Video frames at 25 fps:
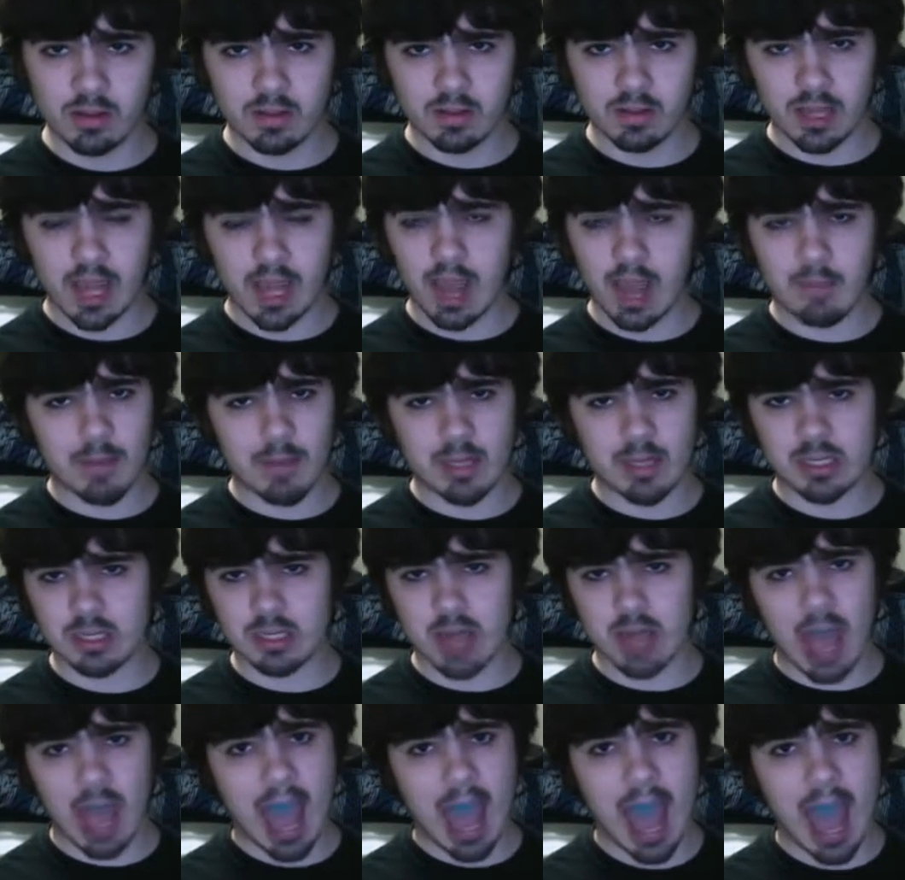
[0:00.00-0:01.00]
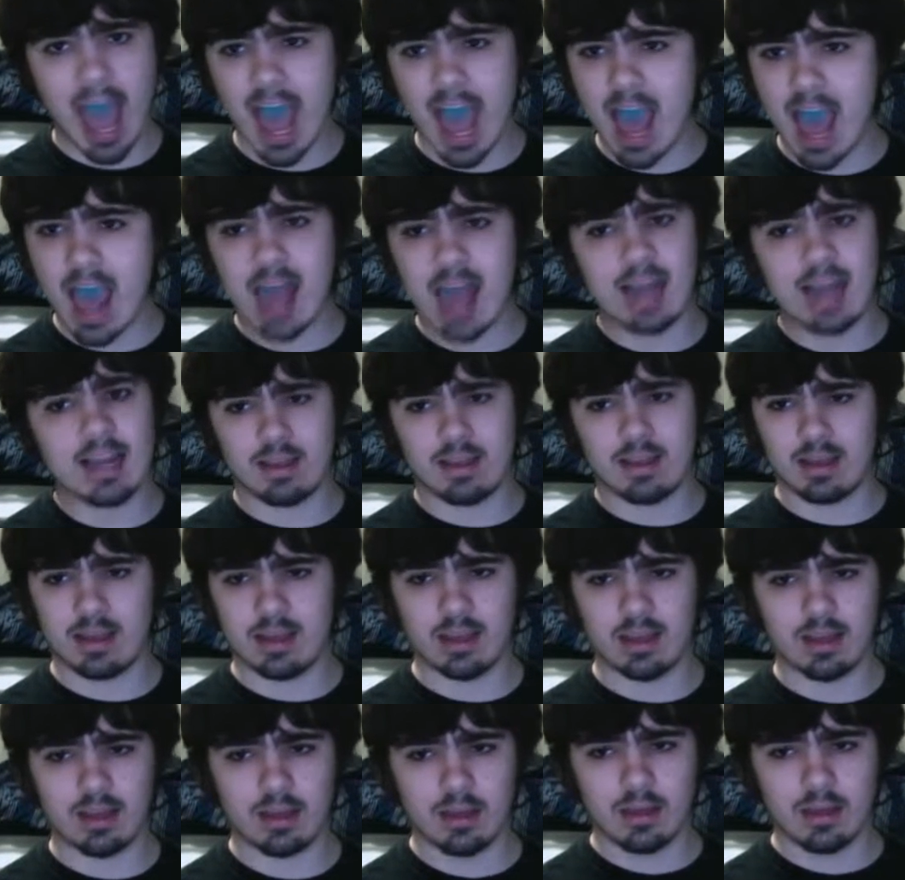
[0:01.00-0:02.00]
They can't mention
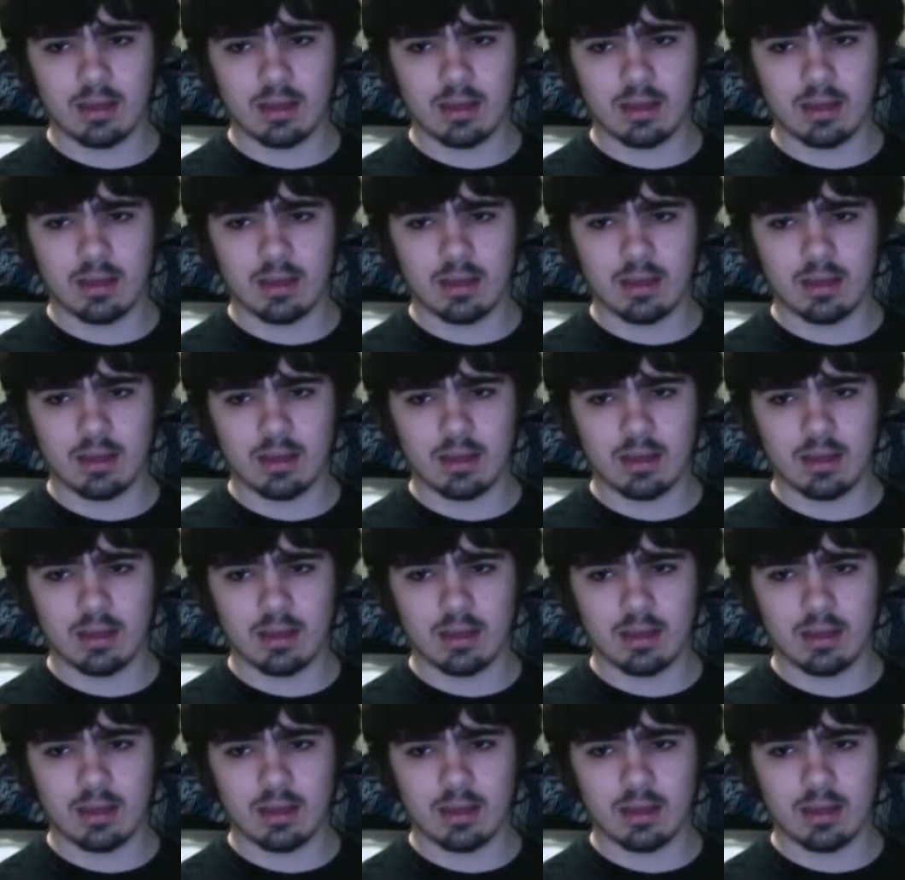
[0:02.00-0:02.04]
anything.